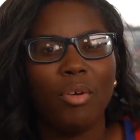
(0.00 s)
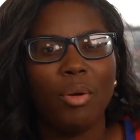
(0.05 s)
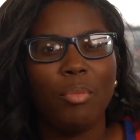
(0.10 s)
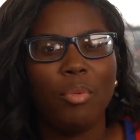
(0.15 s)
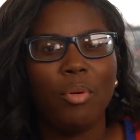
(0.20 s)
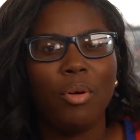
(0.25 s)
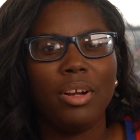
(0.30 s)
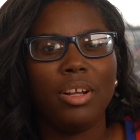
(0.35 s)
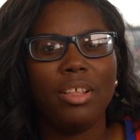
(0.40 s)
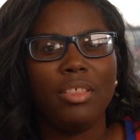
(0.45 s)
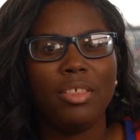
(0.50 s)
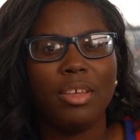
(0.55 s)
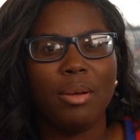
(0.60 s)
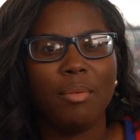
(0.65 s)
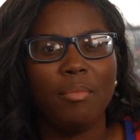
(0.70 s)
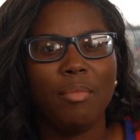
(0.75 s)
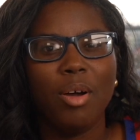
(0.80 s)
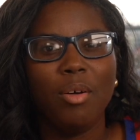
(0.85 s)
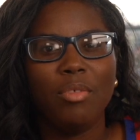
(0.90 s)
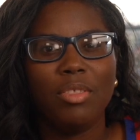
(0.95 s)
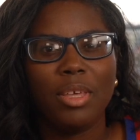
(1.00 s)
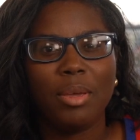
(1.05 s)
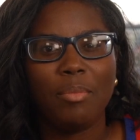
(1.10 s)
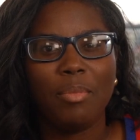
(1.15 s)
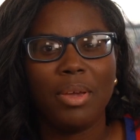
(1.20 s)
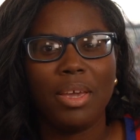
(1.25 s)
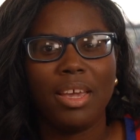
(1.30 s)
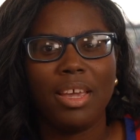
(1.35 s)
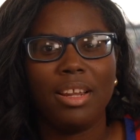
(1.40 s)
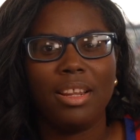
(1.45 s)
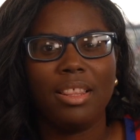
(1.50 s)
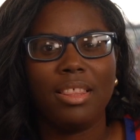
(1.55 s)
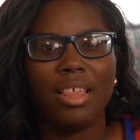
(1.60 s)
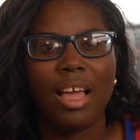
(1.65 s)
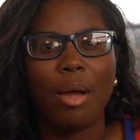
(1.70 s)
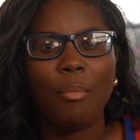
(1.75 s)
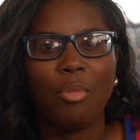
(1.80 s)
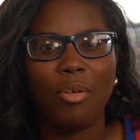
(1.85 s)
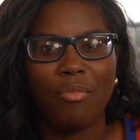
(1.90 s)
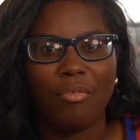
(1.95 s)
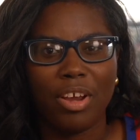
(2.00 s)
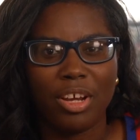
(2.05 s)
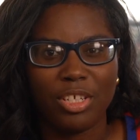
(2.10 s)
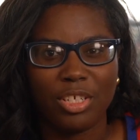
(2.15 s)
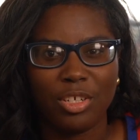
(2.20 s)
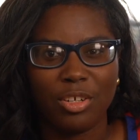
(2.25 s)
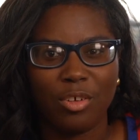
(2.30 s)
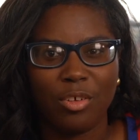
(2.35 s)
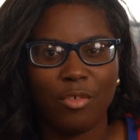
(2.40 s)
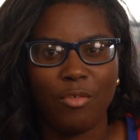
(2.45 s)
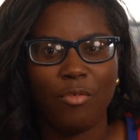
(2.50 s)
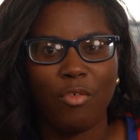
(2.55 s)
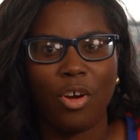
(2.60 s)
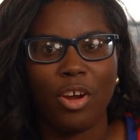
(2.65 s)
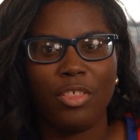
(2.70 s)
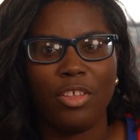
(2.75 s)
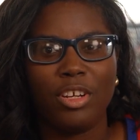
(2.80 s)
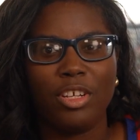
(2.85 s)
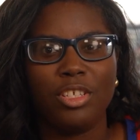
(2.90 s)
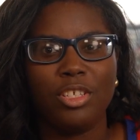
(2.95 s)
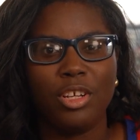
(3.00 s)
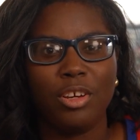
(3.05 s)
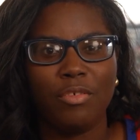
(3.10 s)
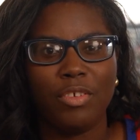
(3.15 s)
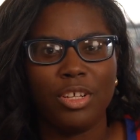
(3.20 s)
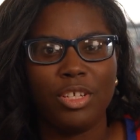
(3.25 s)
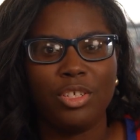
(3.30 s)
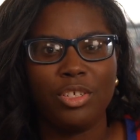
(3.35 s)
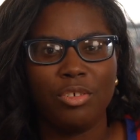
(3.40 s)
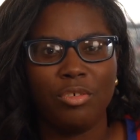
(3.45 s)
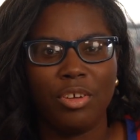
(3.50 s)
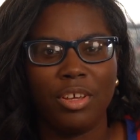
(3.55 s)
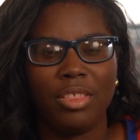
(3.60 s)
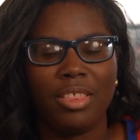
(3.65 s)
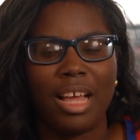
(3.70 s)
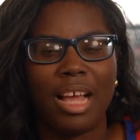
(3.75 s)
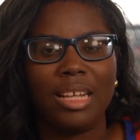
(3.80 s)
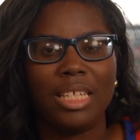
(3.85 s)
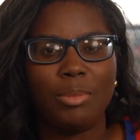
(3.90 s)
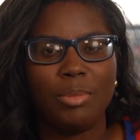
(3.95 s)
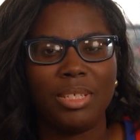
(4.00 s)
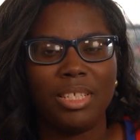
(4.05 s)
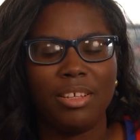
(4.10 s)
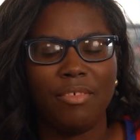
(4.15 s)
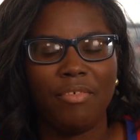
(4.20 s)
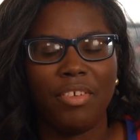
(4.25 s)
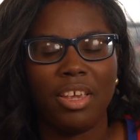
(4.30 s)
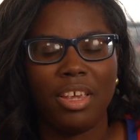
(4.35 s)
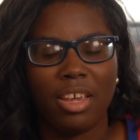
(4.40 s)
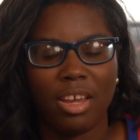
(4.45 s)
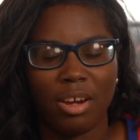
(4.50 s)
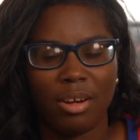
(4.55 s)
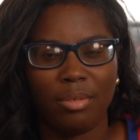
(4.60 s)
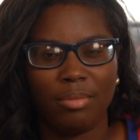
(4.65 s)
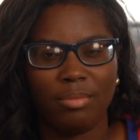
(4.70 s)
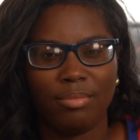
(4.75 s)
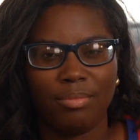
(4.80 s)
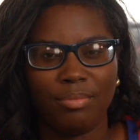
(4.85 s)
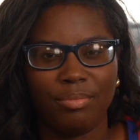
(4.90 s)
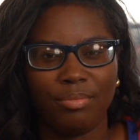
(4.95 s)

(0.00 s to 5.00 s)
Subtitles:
reporting the amount they paid that professional for their service during that specific year.